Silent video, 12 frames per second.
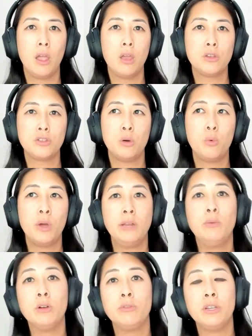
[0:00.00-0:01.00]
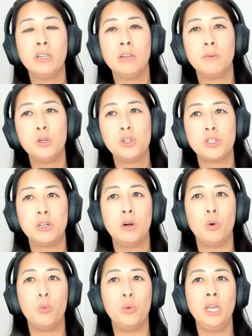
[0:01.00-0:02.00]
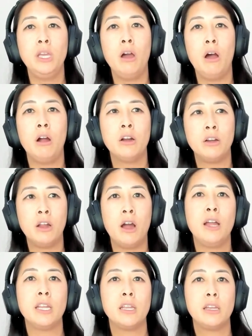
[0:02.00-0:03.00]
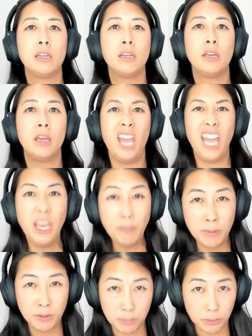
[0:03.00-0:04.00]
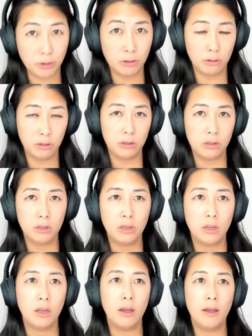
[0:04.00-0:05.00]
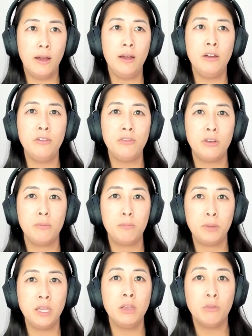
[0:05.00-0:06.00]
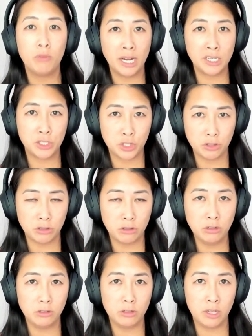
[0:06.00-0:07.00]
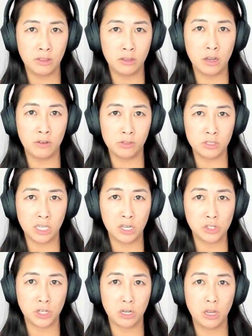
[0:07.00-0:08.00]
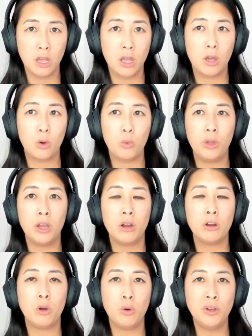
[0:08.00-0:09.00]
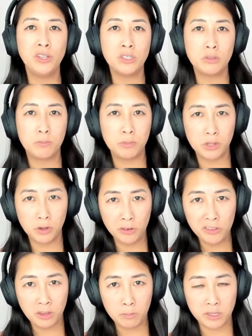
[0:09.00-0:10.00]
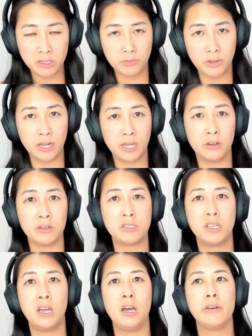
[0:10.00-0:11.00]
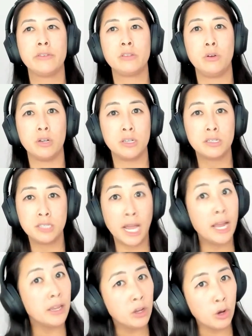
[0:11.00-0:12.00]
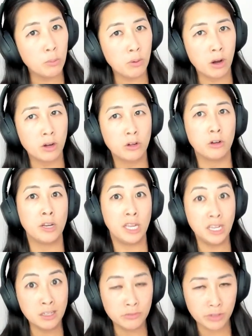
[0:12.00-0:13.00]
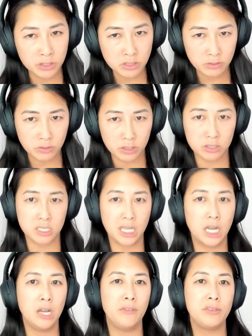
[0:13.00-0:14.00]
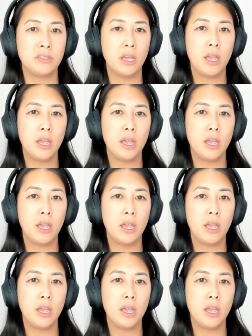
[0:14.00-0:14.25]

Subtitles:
So when we're feeling emotional, we are not capable of being rational in the conversation. We are going to purely be defending ourselves or attacking our partner in defense of ourselves.